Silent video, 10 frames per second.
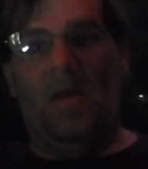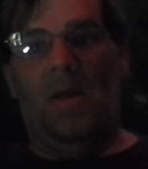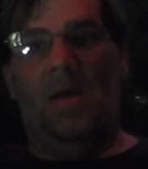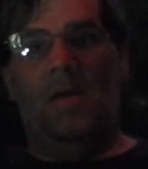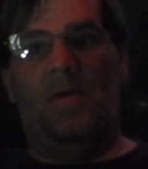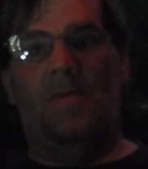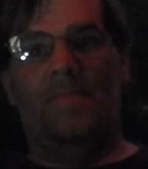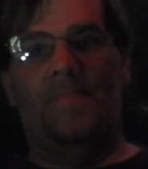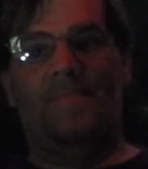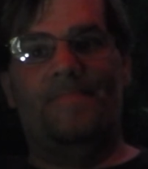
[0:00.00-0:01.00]

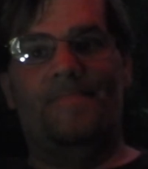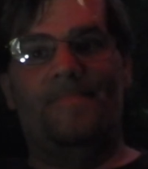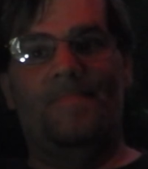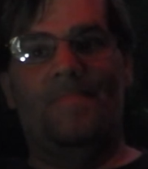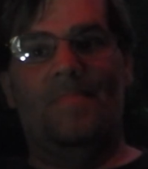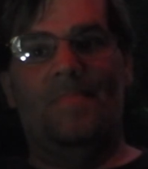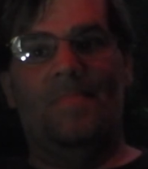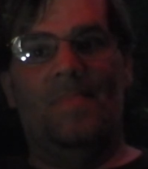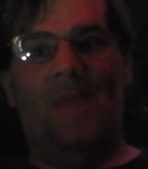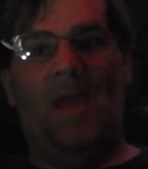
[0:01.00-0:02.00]
um,
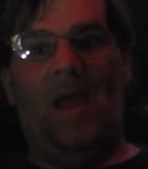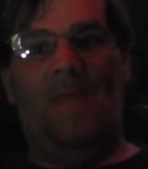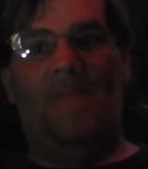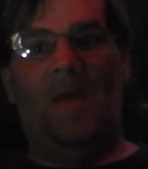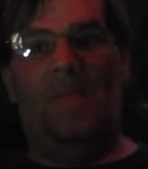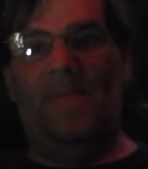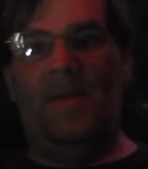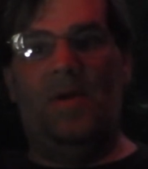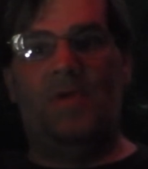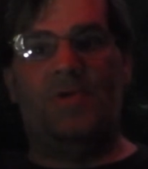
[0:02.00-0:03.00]
I'm not
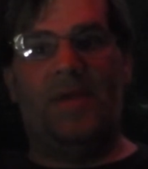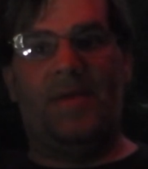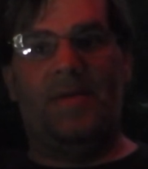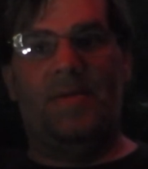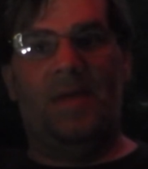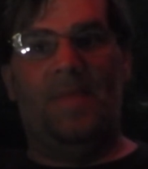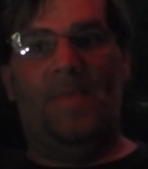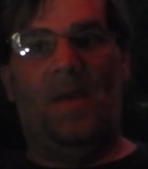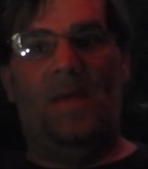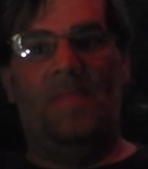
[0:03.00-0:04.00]
big on drinking. I'm
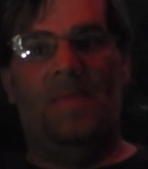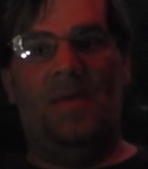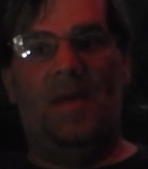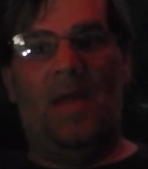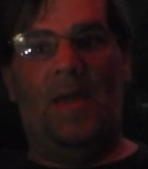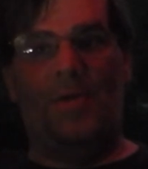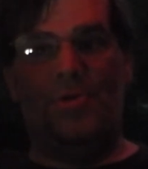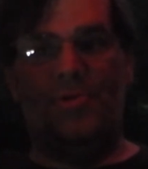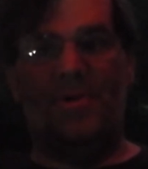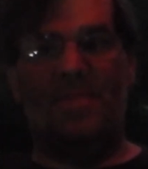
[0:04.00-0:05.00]
not. I do
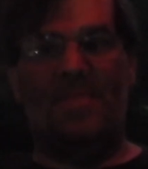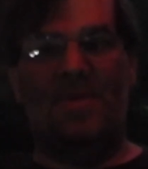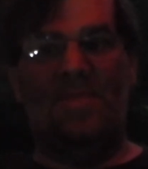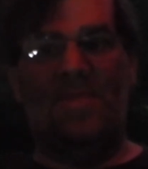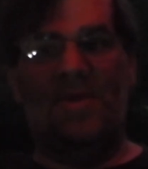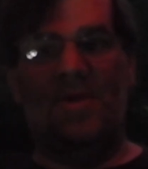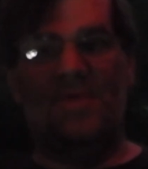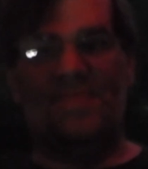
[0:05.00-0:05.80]
drink beer because,